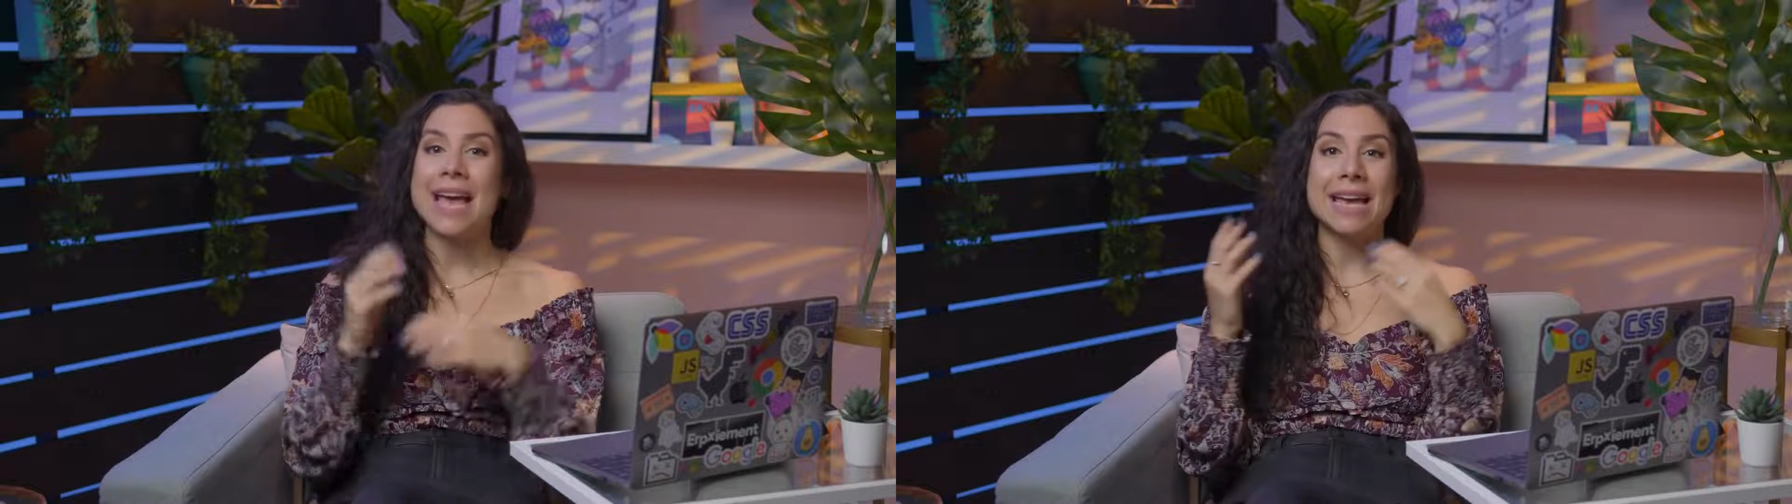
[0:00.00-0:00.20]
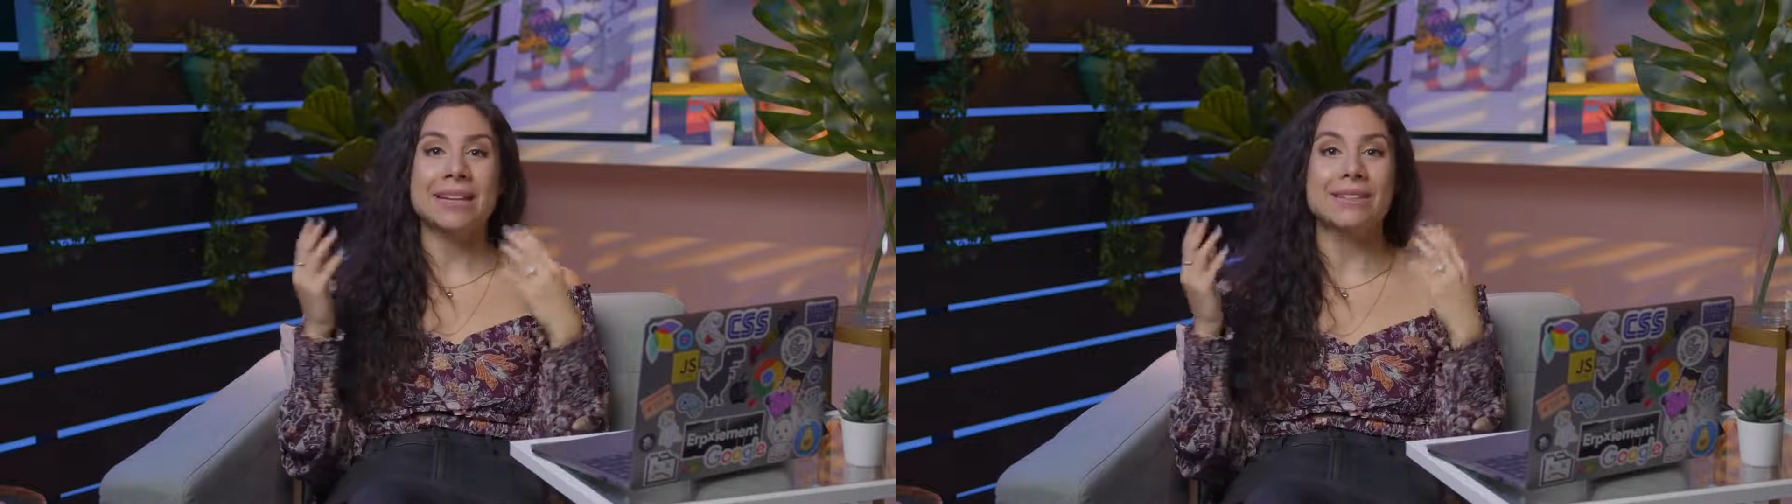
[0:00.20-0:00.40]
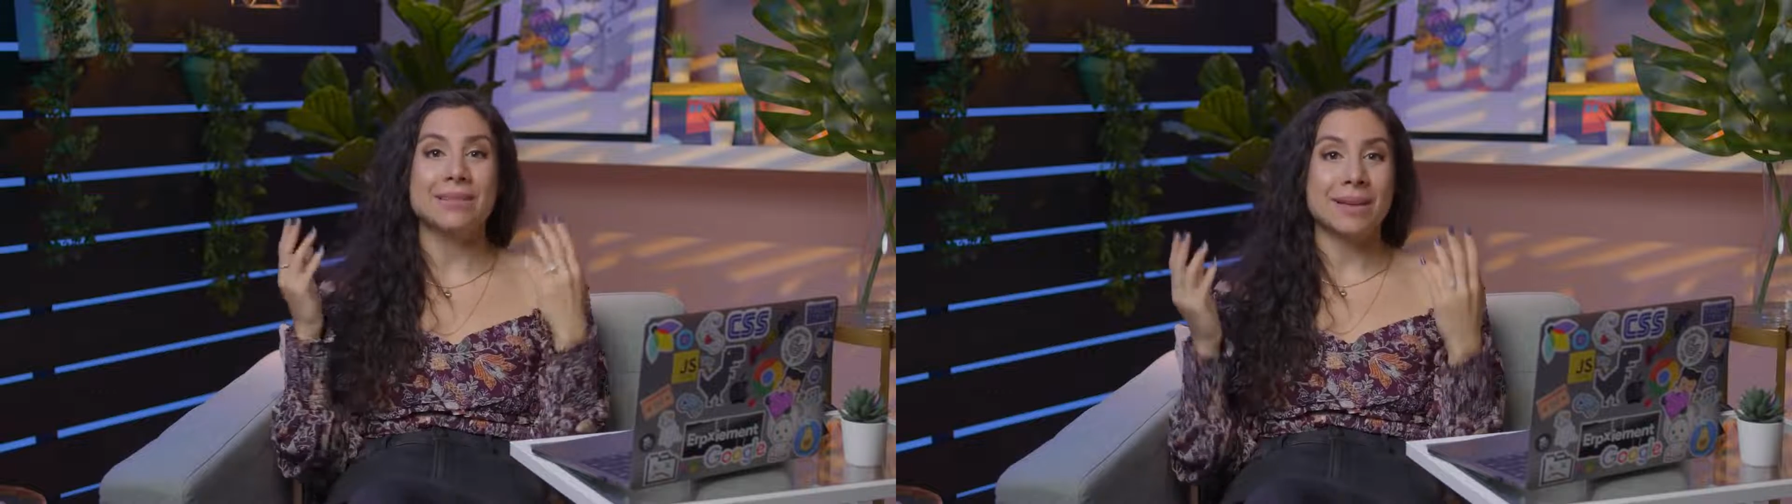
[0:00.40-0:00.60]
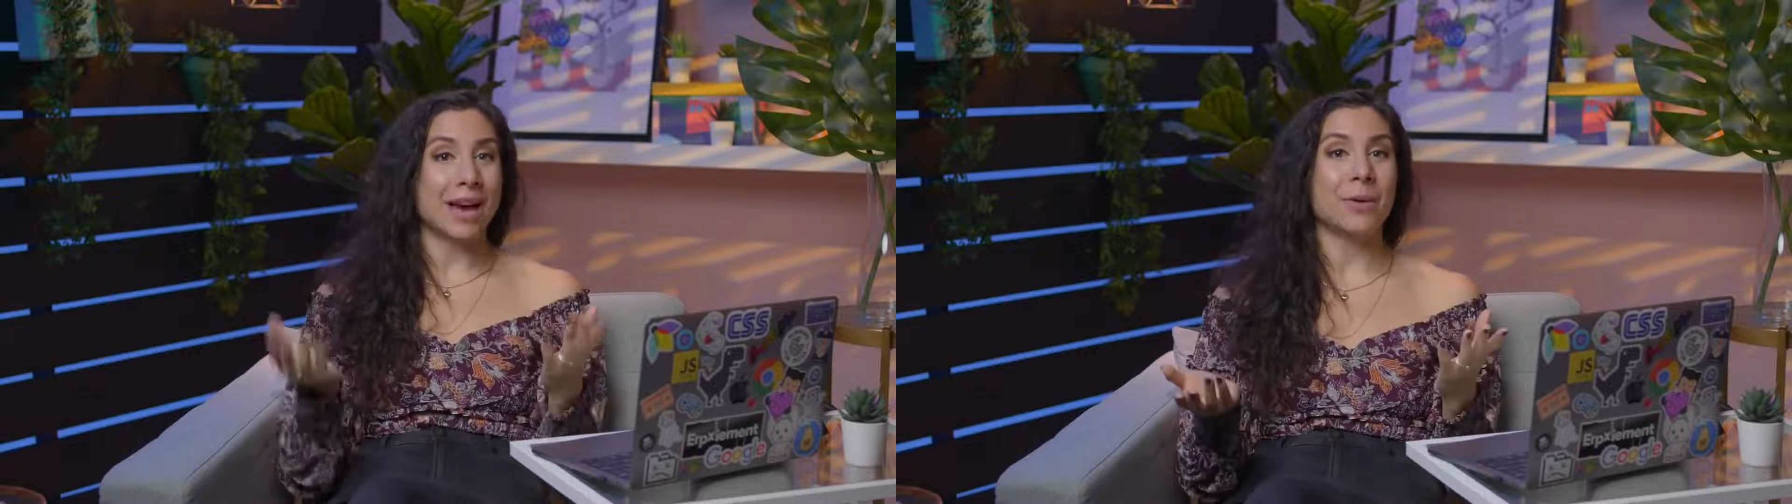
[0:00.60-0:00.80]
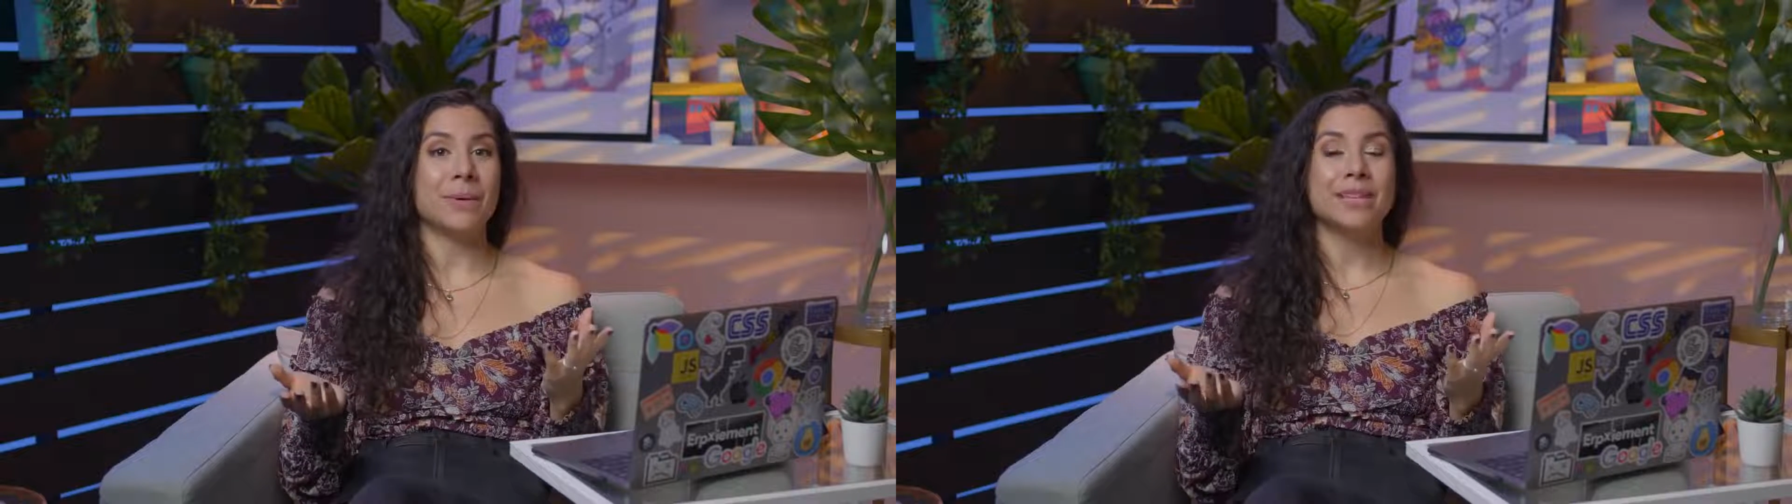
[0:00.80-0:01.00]
and
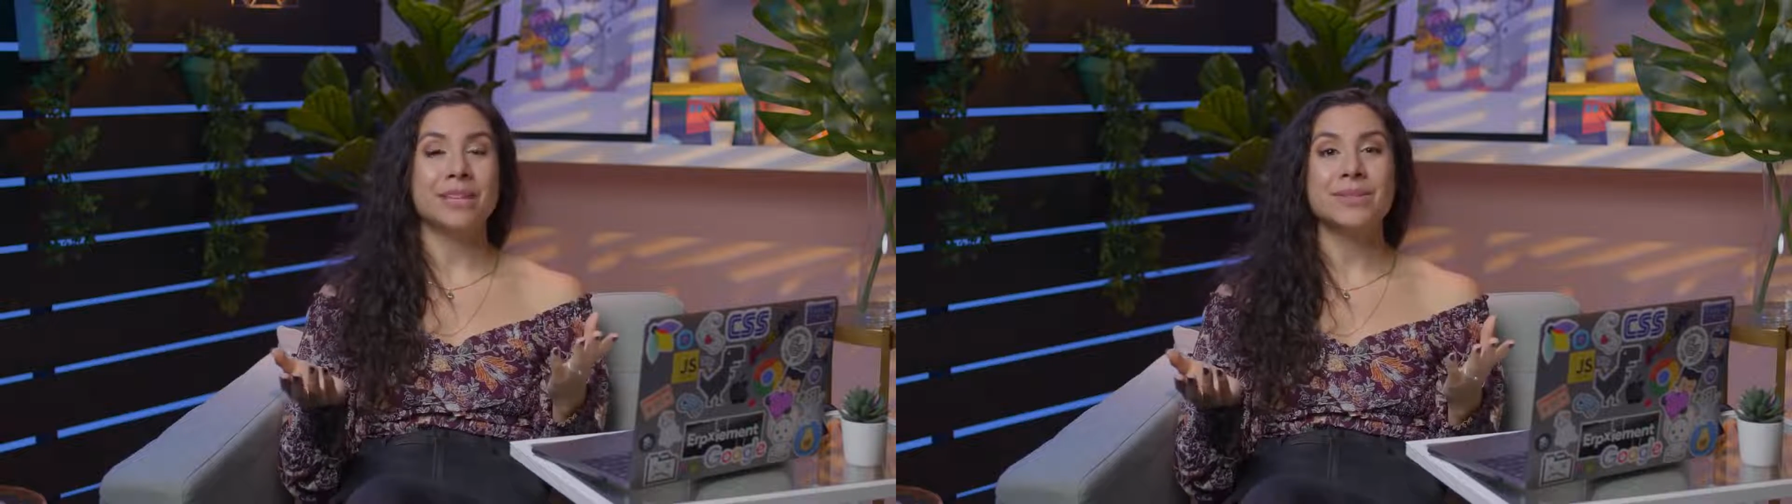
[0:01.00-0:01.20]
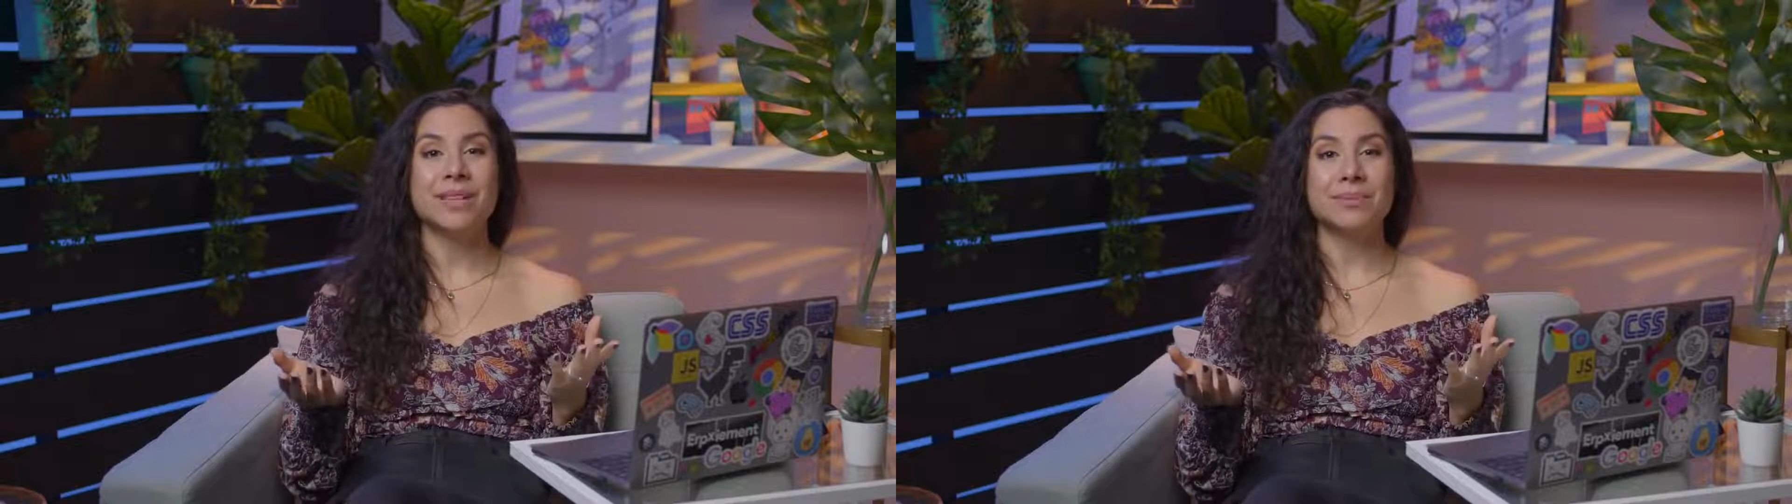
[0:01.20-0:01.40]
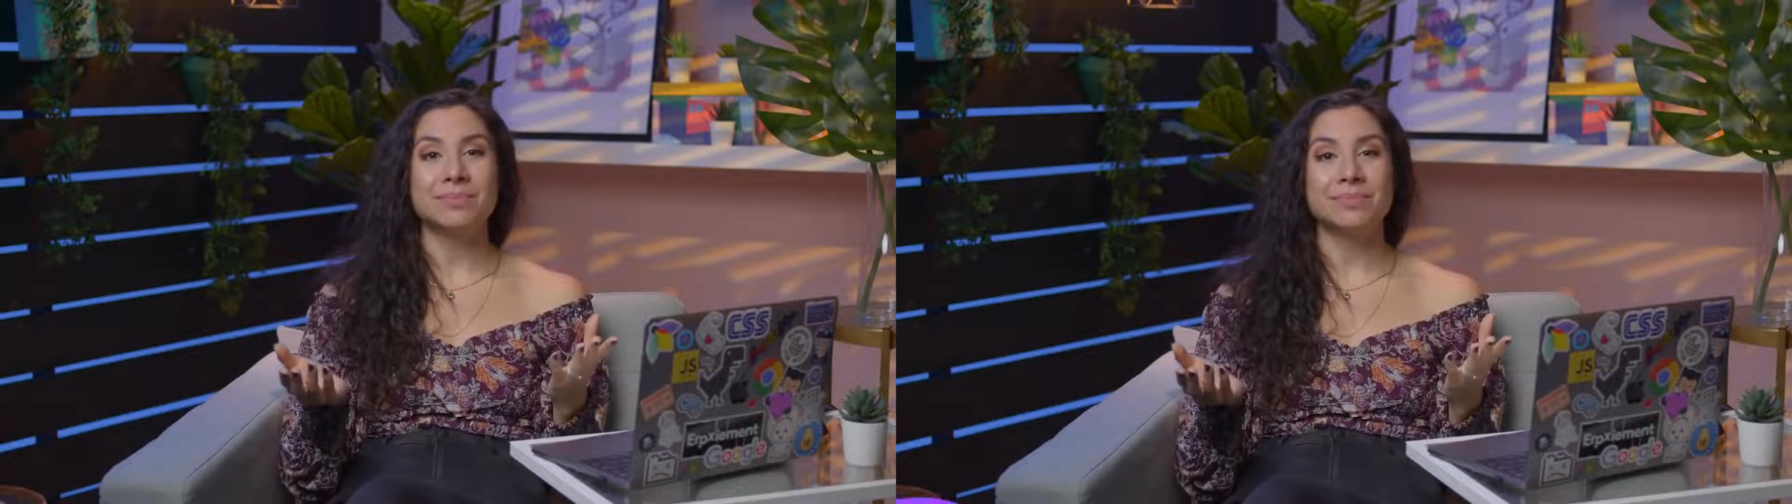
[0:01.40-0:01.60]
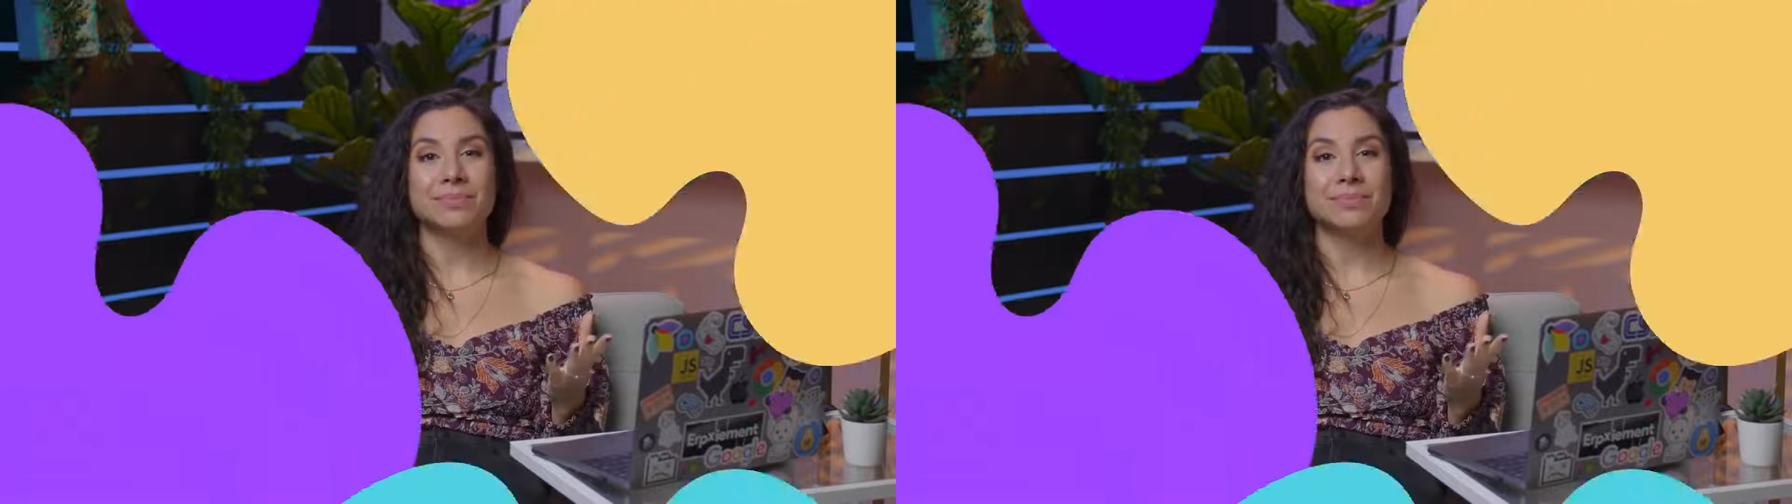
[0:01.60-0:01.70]
how we can use them.